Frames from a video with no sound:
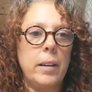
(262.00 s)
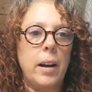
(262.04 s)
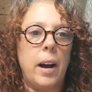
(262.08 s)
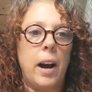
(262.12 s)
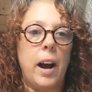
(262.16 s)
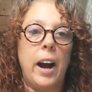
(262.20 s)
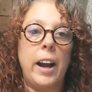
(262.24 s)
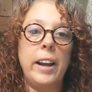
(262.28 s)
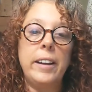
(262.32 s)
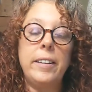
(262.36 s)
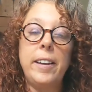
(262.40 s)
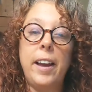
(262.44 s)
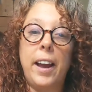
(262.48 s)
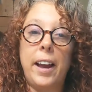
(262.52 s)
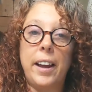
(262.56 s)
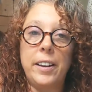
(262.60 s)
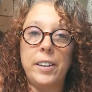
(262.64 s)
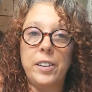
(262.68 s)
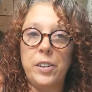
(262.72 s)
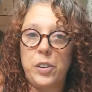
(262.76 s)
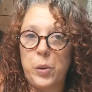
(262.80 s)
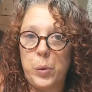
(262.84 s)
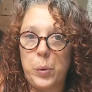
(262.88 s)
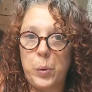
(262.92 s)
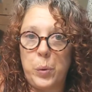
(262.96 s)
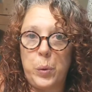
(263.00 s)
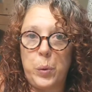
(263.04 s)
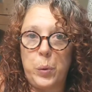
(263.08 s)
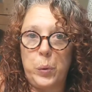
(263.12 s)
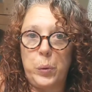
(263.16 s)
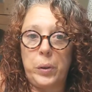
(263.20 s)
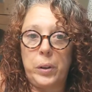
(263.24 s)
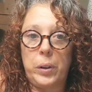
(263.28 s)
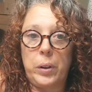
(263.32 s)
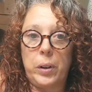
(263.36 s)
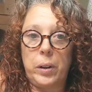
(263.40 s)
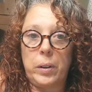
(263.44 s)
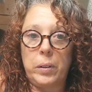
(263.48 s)
I tend to
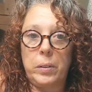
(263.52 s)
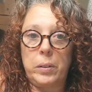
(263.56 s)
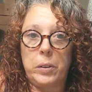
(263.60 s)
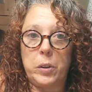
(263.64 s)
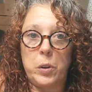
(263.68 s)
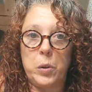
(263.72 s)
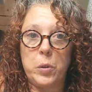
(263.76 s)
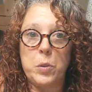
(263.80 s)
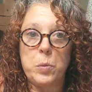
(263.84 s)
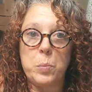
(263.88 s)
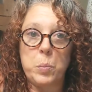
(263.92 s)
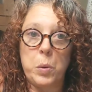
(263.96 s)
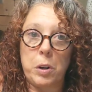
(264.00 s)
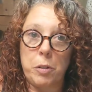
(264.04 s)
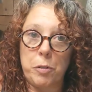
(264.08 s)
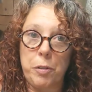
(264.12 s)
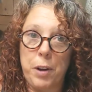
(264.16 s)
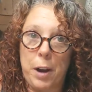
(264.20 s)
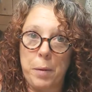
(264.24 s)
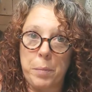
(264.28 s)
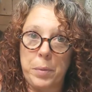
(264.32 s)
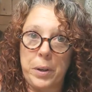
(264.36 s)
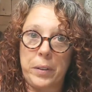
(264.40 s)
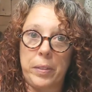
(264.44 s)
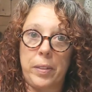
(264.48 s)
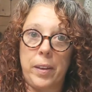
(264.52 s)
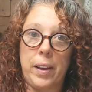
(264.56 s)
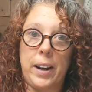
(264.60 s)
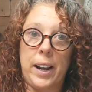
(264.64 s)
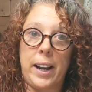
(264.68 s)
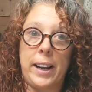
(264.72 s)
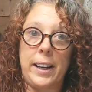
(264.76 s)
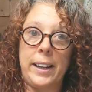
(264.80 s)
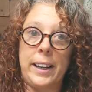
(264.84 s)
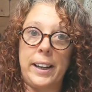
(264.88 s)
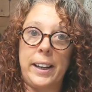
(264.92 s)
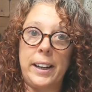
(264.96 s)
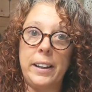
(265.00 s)
use more fabric than
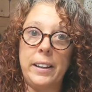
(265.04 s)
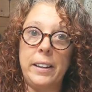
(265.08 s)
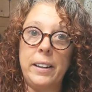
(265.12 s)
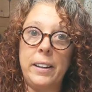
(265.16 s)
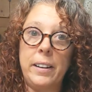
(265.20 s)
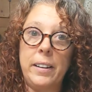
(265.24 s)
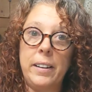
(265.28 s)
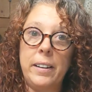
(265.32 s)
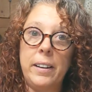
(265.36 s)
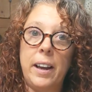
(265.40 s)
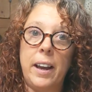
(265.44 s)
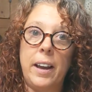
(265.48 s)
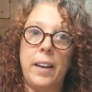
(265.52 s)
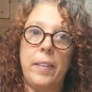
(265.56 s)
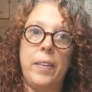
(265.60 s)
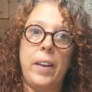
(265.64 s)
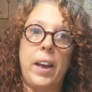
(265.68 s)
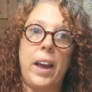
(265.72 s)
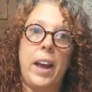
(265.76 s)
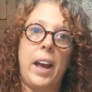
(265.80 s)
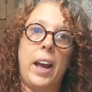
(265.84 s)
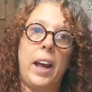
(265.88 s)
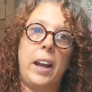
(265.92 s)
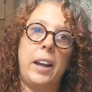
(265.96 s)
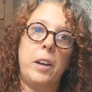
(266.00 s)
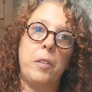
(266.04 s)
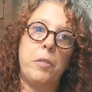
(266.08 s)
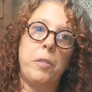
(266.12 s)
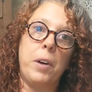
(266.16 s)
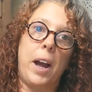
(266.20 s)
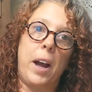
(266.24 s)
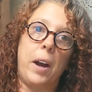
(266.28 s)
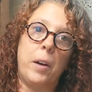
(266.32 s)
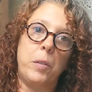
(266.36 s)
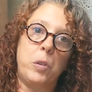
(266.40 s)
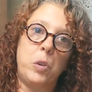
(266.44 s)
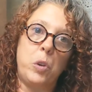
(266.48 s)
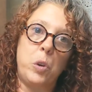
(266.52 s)
I need, and then if I
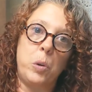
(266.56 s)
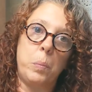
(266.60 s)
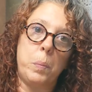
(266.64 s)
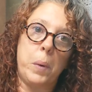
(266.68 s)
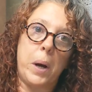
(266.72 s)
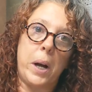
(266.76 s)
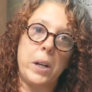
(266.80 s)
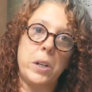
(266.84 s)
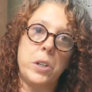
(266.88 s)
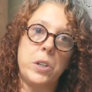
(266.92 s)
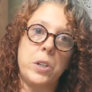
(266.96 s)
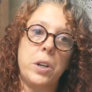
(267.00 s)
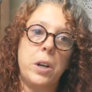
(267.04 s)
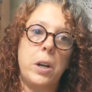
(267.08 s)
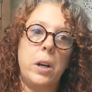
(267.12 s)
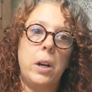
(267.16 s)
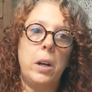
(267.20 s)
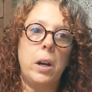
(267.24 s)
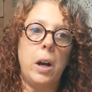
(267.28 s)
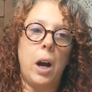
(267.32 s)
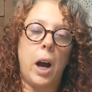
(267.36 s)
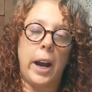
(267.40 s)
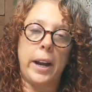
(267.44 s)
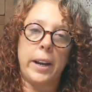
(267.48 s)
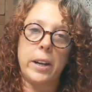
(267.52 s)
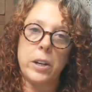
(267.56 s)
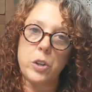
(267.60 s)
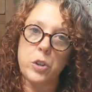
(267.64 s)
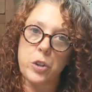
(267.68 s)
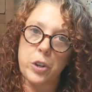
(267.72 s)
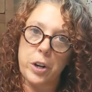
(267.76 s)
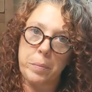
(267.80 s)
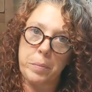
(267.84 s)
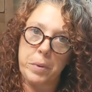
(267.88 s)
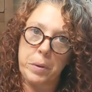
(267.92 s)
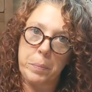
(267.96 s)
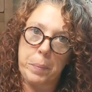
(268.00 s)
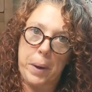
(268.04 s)
have too much, I can
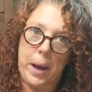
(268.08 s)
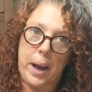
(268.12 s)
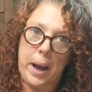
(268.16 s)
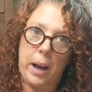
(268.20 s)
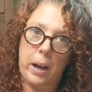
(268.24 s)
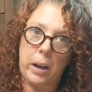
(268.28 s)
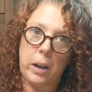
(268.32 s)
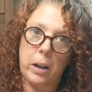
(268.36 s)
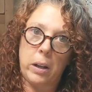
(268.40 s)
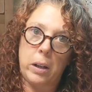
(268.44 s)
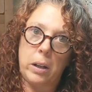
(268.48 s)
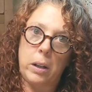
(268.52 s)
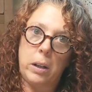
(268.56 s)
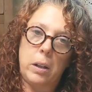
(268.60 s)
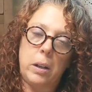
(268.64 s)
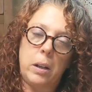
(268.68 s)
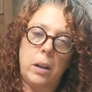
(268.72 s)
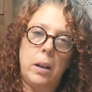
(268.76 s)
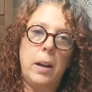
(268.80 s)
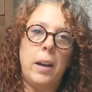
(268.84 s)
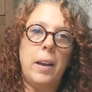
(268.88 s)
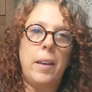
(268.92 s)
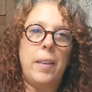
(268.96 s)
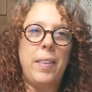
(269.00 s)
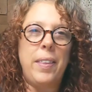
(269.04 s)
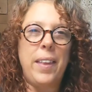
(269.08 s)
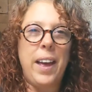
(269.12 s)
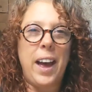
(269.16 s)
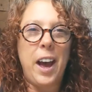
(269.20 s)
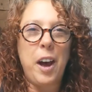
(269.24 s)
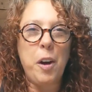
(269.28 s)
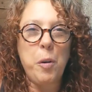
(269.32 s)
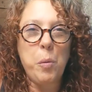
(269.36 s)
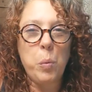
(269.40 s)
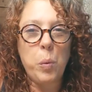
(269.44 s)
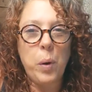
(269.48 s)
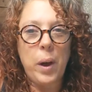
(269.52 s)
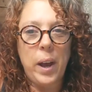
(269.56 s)
trim it back.
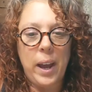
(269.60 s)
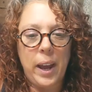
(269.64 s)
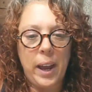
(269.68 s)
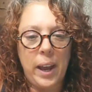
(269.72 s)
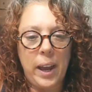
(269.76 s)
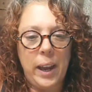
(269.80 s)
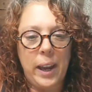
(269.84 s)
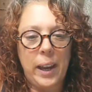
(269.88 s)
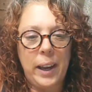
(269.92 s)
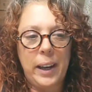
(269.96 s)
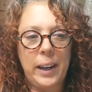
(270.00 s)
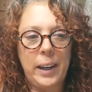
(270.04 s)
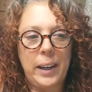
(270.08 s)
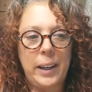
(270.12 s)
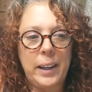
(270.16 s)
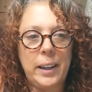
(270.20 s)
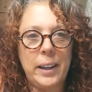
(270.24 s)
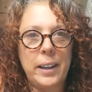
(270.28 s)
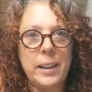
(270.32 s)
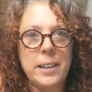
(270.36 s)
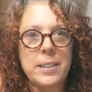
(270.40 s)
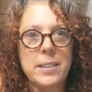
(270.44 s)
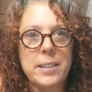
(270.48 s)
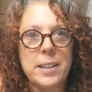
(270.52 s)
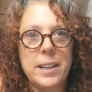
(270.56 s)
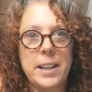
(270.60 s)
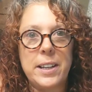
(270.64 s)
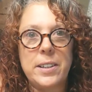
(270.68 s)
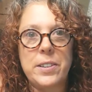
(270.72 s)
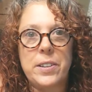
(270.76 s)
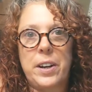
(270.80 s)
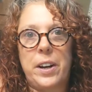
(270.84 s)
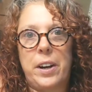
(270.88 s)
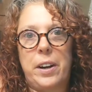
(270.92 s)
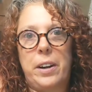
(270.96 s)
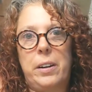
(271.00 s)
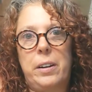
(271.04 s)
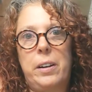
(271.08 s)
That way it's
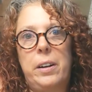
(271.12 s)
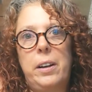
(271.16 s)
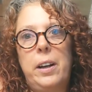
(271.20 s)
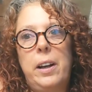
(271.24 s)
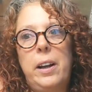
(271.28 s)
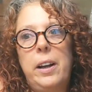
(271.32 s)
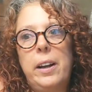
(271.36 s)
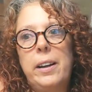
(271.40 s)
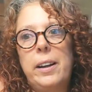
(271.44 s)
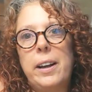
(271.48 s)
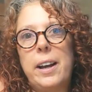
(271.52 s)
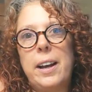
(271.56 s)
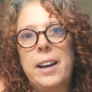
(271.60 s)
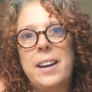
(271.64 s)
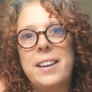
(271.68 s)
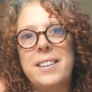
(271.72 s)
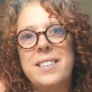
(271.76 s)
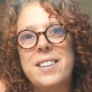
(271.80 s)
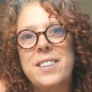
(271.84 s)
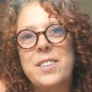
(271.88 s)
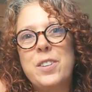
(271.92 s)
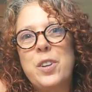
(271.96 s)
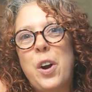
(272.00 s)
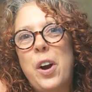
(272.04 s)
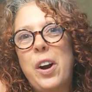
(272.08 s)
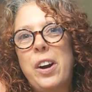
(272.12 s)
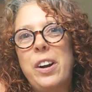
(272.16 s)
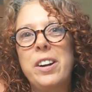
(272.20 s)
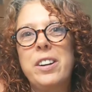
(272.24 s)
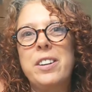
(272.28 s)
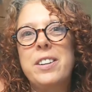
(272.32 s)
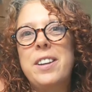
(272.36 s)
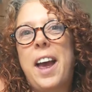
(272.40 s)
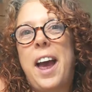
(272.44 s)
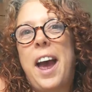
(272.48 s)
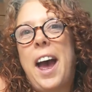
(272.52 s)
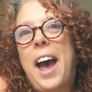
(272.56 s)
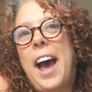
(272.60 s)
easier, because it's harder
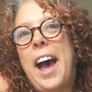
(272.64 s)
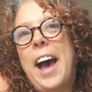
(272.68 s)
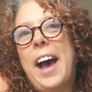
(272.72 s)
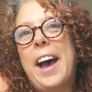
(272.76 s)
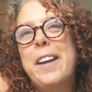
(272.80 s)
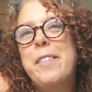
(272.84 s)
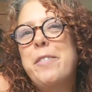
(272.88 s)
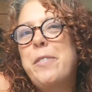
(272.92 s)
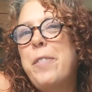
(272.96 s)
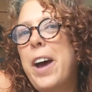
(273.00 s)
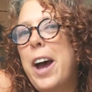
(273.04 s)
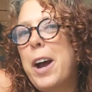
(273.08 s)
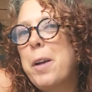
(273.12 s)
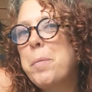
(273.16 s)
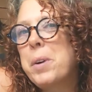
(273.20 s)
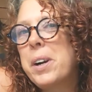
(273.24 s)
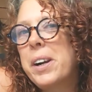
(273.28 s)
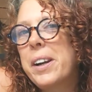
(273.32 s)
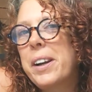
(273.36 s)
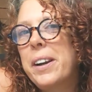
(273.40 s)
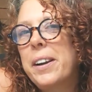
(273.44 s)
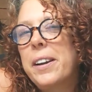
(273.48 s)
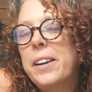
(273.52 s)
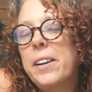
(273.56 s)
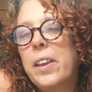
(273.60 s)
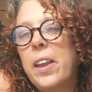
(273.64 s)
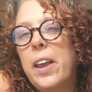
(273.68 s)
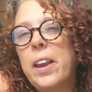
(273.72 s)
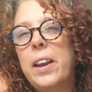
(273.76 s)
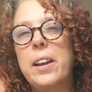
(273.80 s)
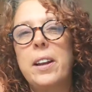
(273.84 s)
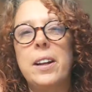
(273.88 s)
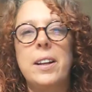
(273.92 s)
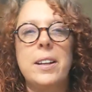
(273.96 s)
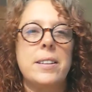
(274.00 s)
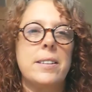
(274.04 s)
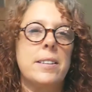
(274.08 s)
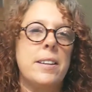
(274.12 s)
to add fabric than
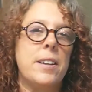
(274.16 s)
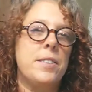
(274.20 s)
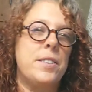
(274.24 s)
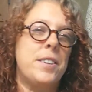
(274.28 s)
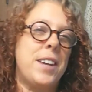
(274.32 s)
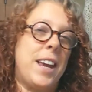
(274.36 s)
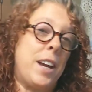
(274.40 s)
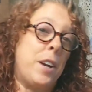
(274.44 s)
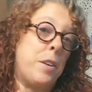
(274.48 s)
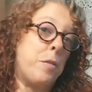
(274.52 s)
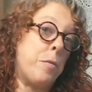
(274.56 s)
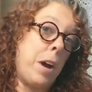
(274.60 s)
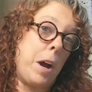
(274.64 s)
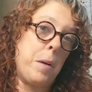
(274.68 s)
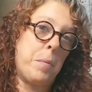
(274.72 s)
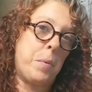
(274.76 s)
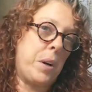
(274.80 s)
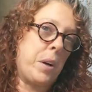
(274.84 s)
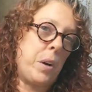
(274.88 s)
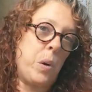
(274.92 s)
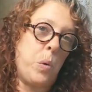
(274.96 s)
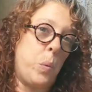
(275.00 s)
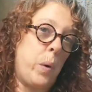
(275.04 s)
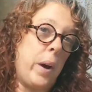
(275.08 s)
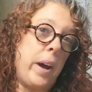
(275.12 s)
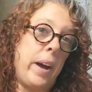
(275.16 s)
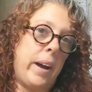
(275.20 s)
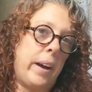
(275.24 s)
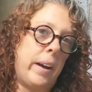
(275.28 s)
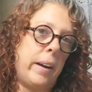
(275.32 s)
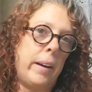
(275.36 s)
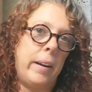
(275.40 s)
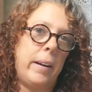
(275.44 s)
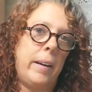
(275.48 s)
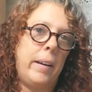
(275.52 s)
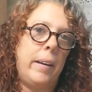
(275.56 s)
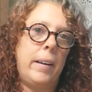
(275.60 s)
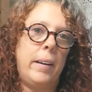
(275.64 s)
it is to take fabric away.
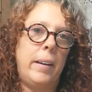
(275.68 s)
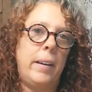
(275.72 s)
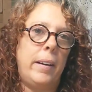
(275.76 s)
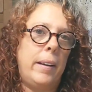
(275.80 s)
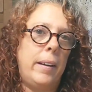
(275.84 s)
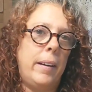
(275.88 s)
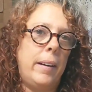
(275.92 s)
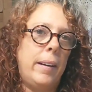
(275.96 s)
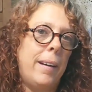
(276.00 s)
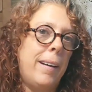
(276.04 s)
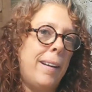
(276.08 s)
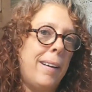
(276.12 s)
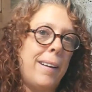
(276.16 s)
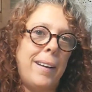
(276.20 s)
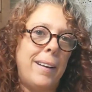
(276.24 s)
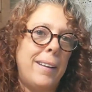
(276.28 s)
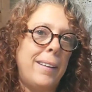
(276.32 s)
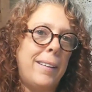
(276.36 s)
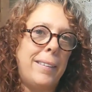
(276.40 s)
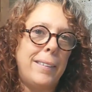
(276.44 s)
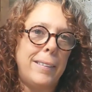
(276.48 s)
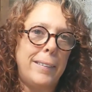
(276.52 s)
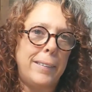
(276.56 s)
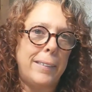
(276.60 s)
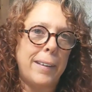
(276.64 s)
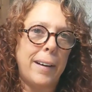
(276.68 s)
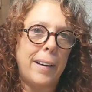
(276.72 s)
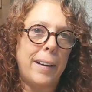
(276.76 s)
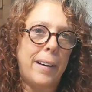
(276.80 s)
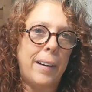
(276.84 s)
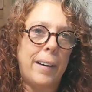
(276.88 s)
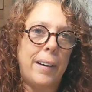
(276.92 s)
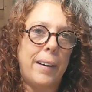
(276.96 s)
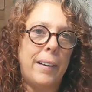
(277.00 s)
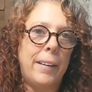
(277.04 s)
Duh.